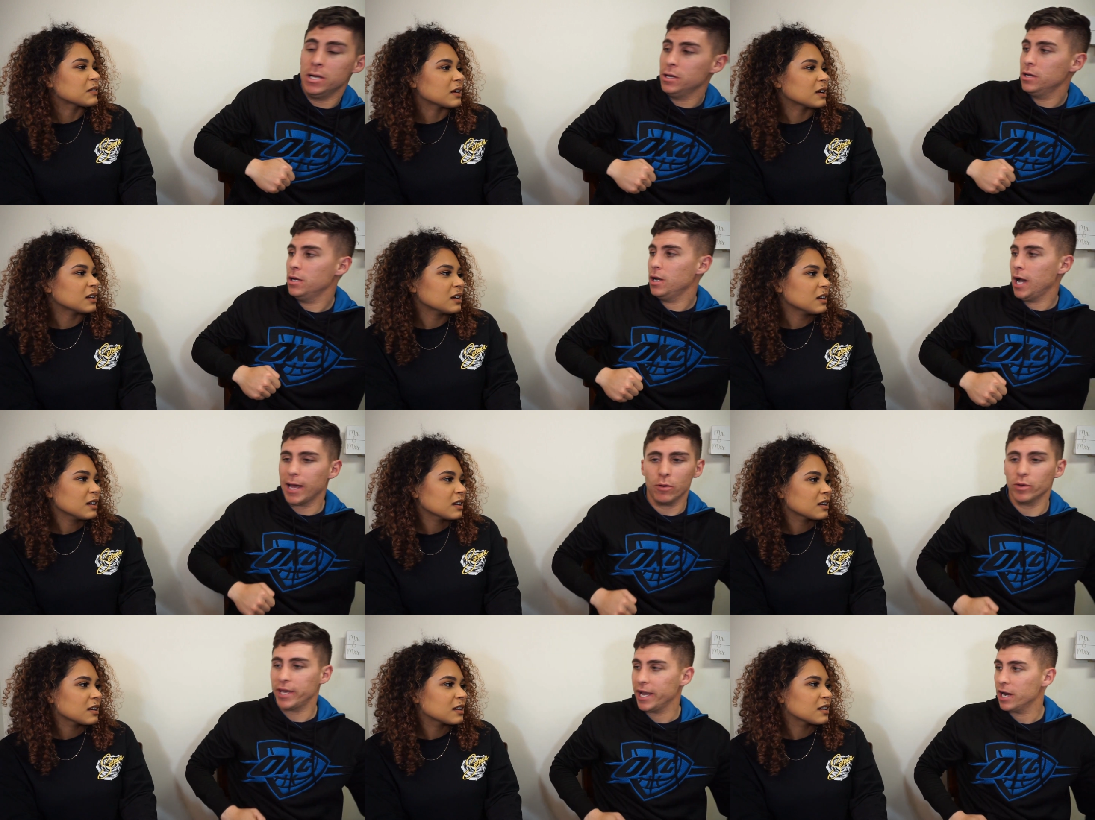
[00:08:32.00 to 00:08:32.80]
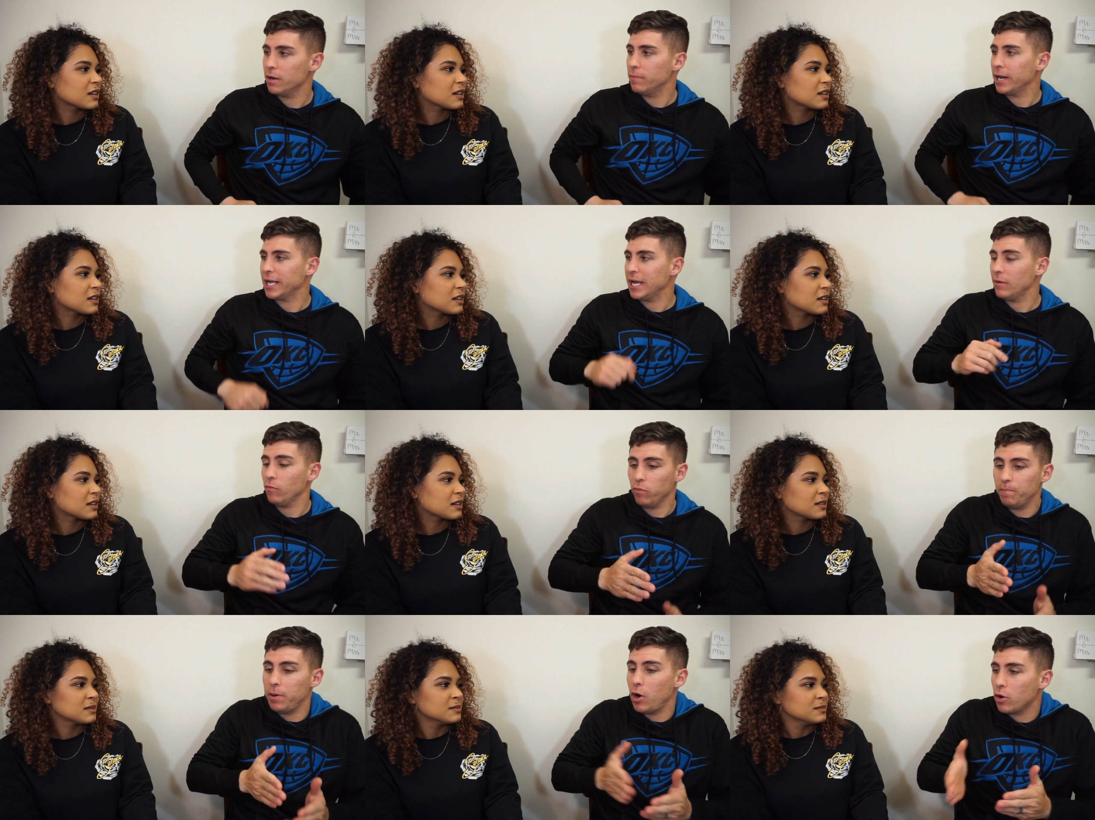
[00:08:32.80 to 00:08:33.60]
Speaker 1: right. I don't care, but I got
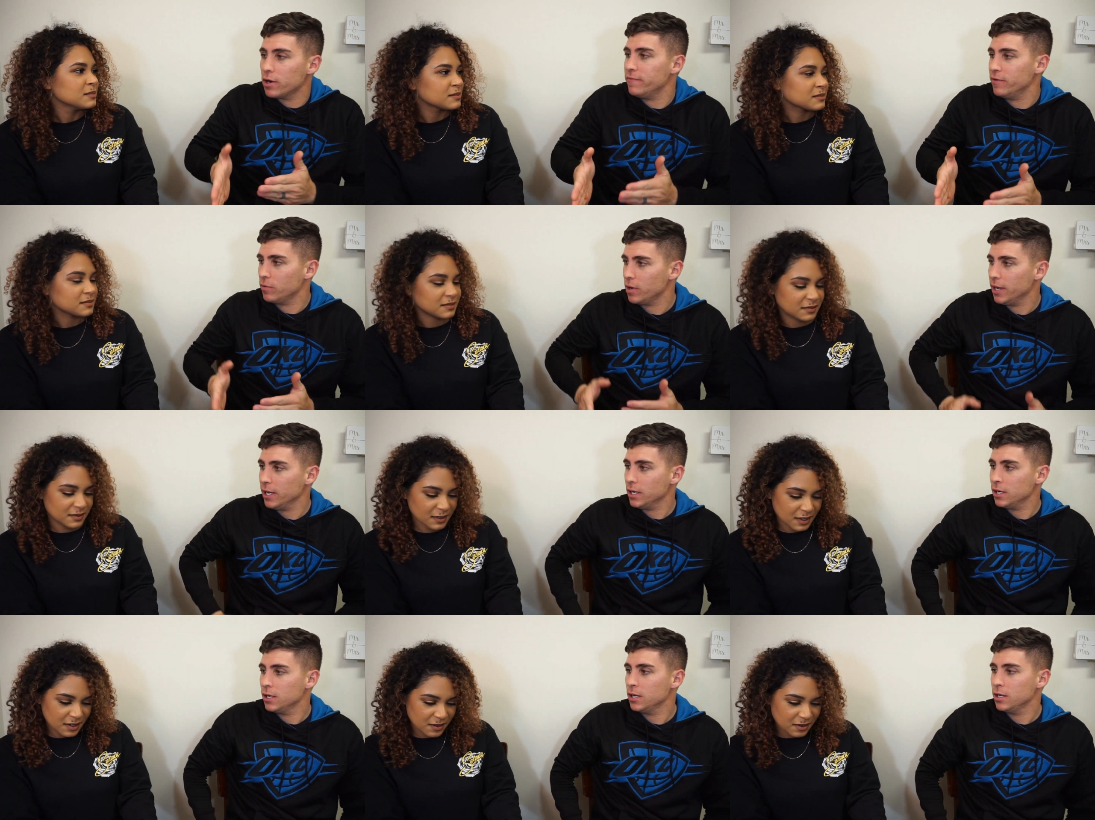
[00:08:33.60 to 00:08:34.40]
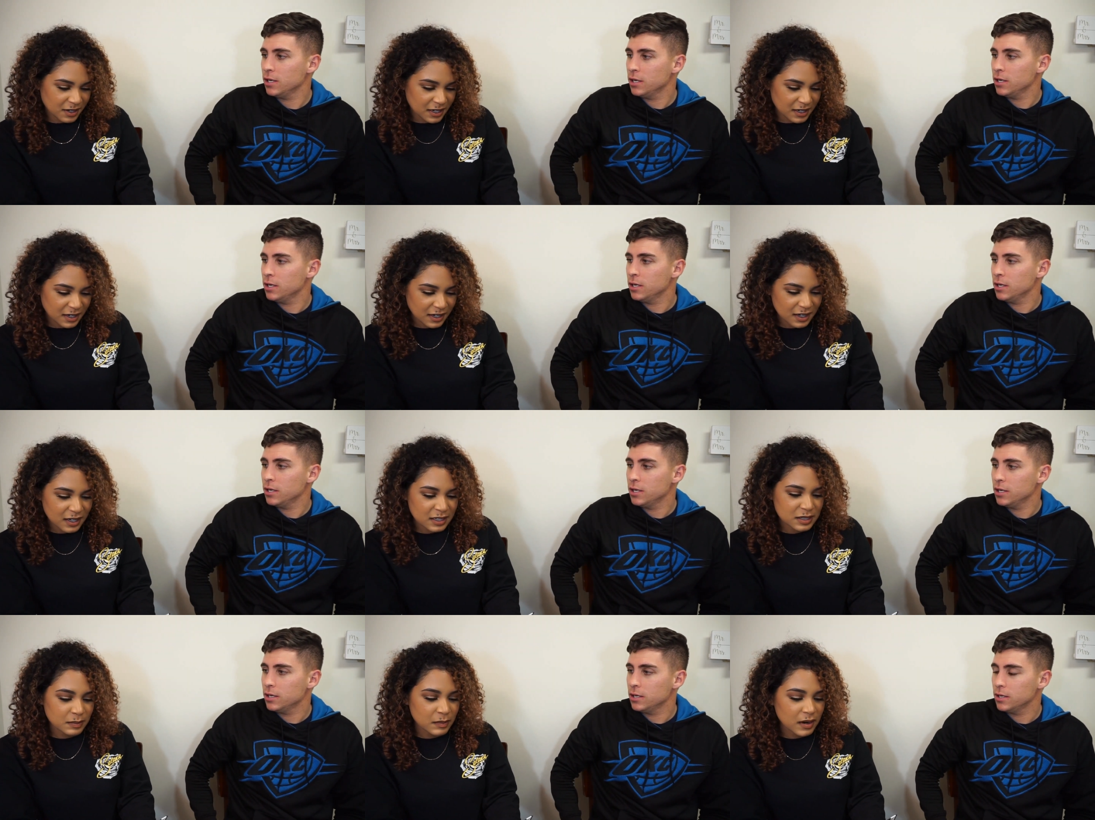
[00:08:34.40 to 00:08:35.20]
part of it right. Okay. It's
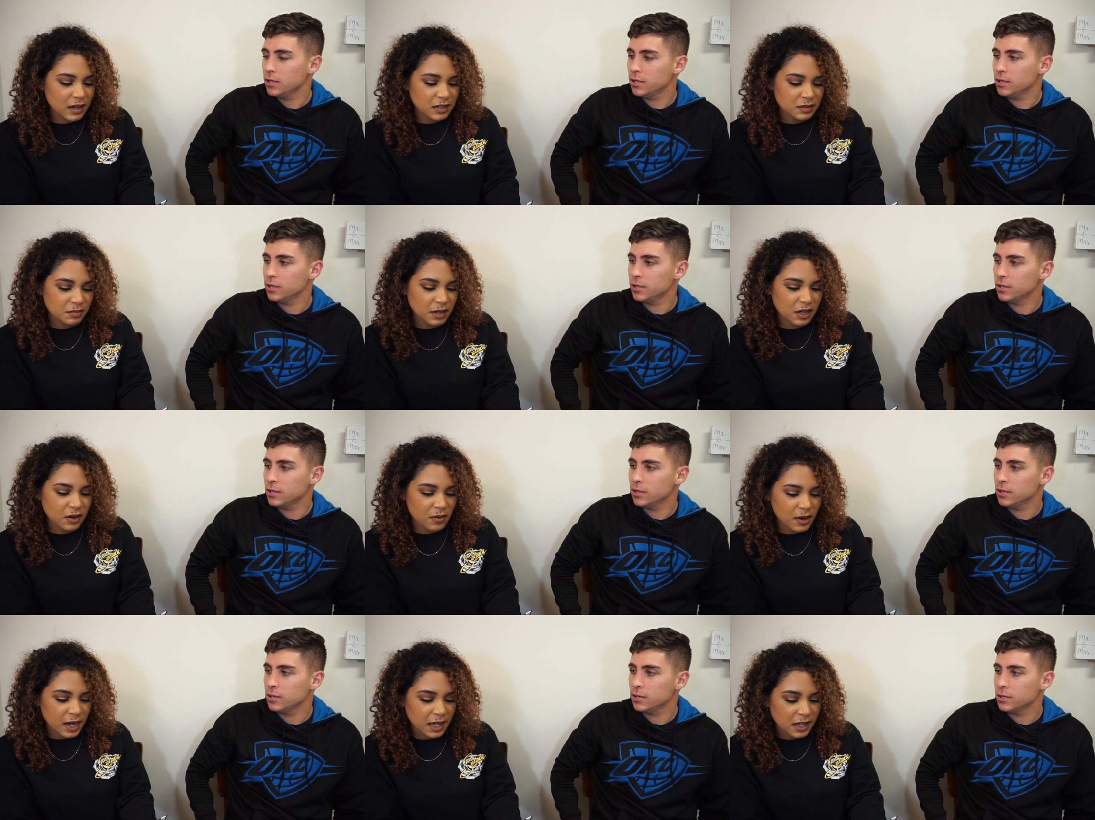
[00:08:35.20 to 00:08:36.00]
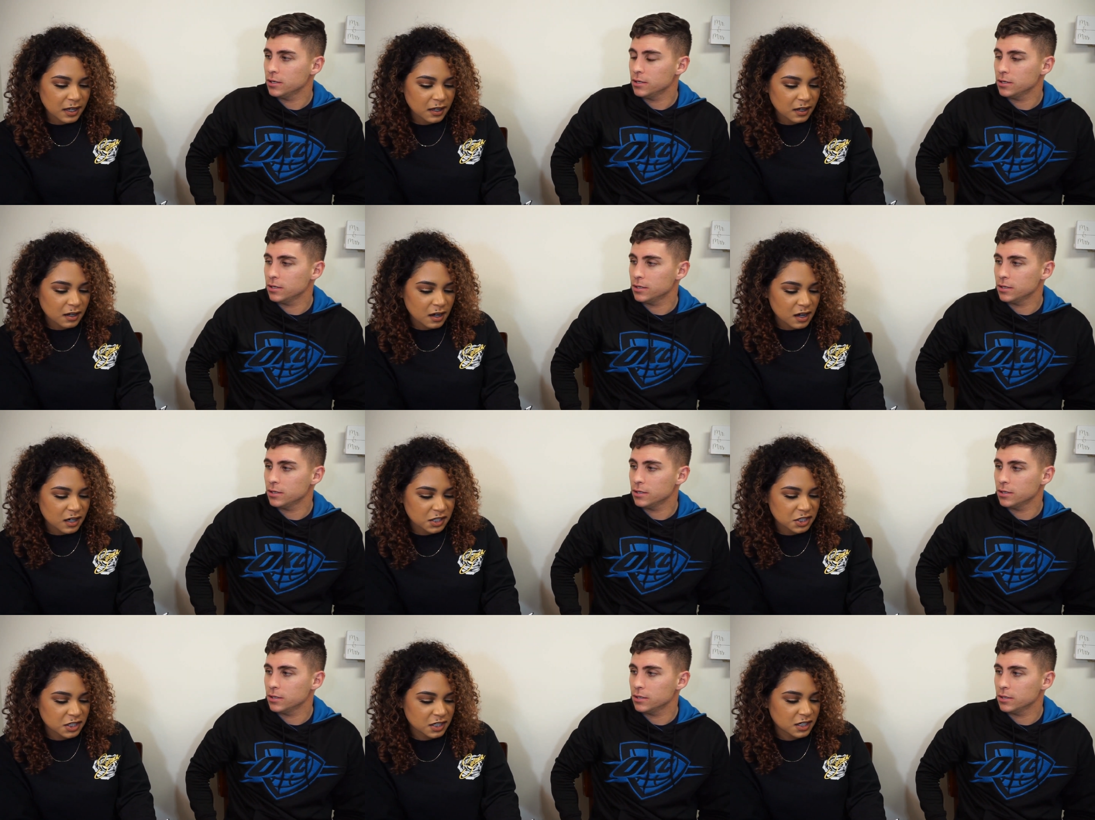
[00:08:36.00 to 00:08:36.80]
marked by quiet,
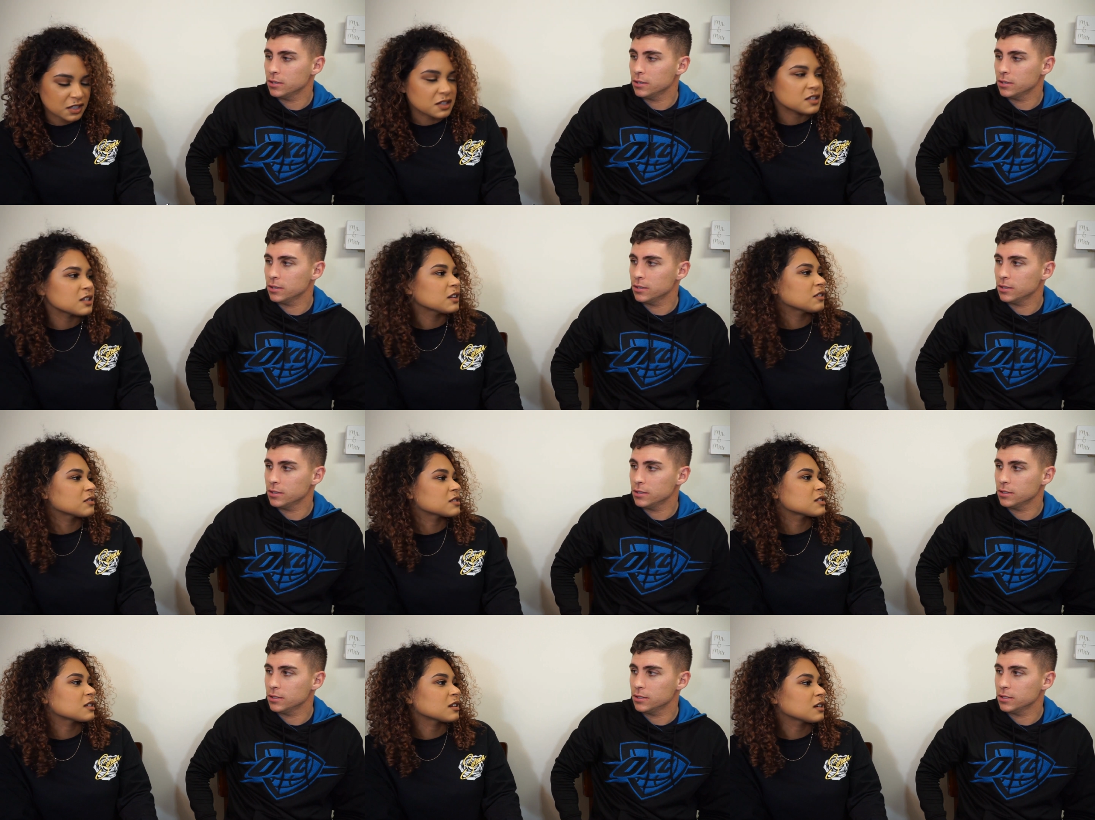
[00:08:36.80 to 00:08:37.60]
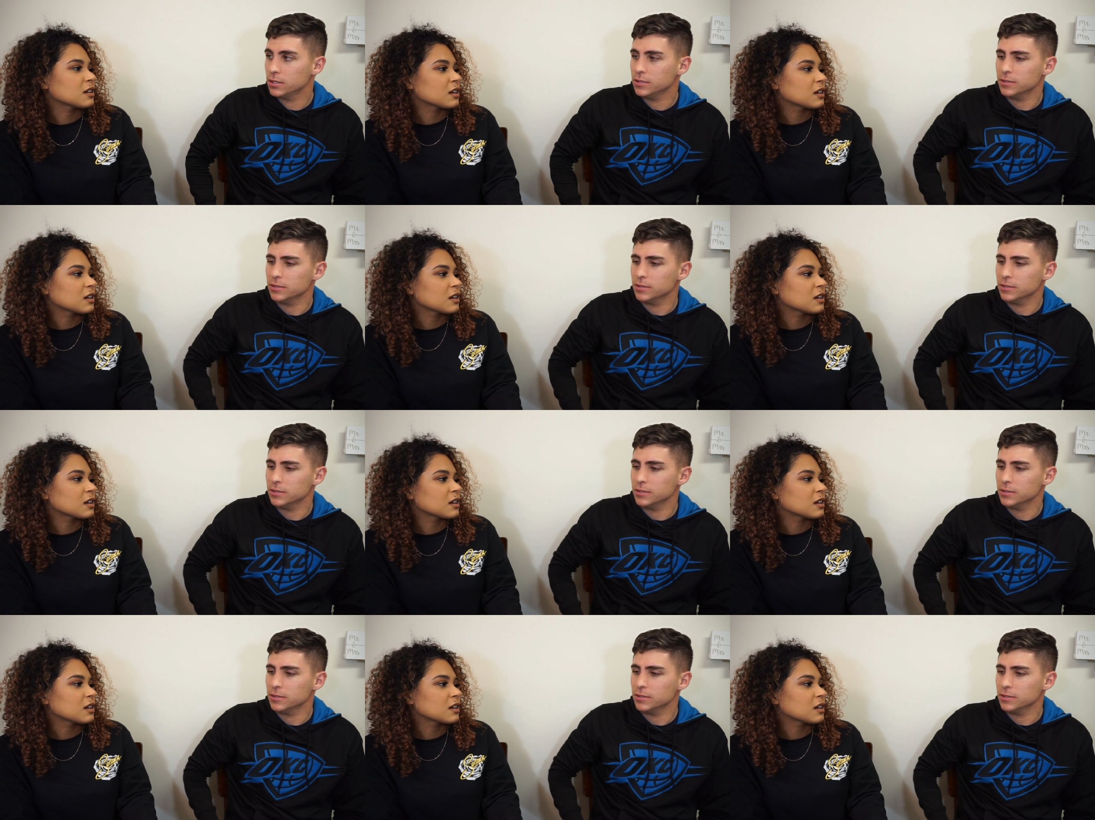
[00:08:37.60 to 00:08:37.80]
caution, and secrecy.